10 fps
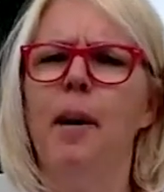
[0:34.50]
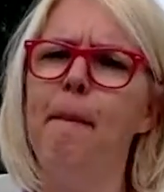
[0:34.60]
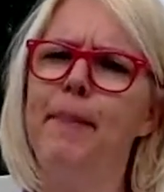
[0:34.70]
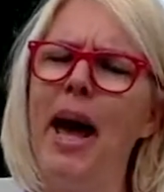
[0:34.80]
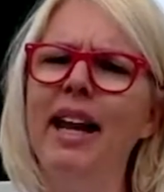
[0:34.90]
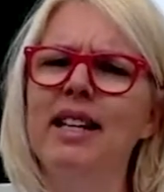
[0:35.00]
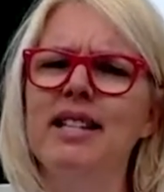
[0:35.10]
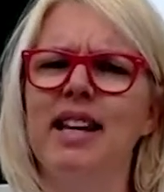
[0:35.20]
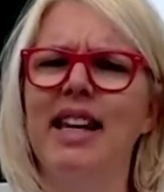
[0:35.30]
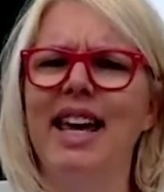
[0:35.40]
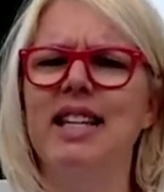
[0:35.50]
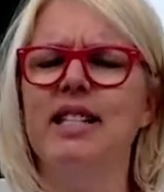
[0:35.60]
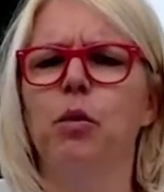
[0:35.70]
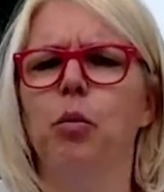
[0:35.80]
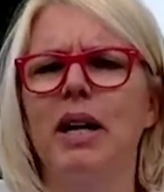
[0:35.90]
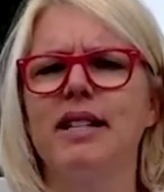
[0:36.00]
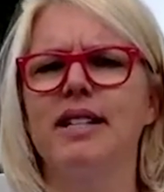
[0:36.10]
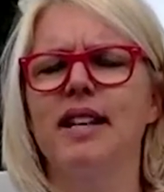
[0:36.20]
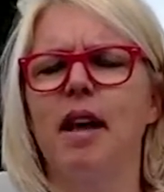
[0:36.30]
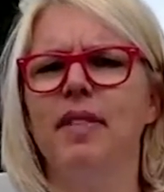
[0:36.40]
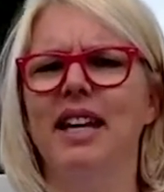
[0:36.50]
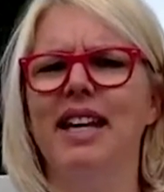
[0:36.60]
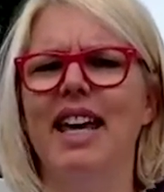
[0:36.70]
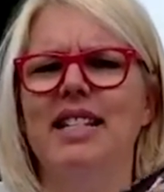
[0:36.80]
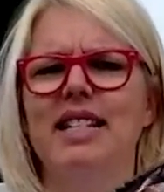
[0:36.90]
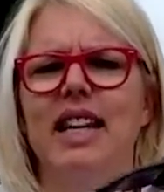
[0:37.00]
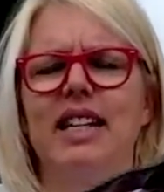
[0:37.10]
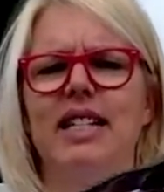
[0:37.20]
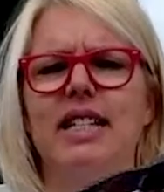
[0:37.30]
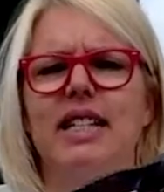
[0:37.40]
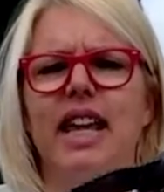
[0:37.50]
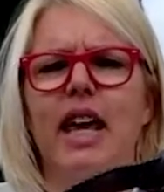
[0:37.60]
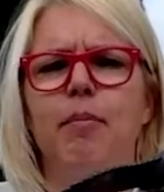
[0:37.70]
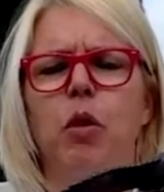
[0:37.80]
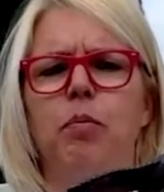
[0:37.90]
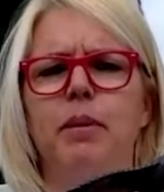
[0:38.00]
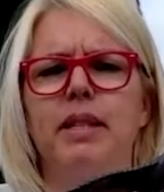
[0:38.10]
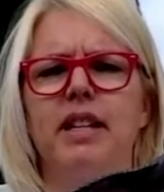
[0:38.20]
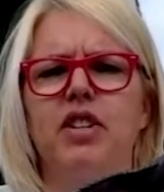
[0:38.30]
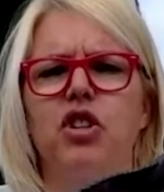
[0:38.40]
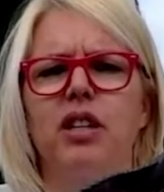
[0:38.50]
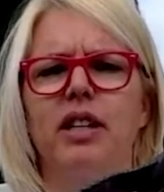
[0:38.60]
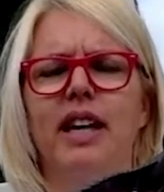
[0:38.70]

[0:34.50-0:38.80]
Balancing is when something is in a stable position.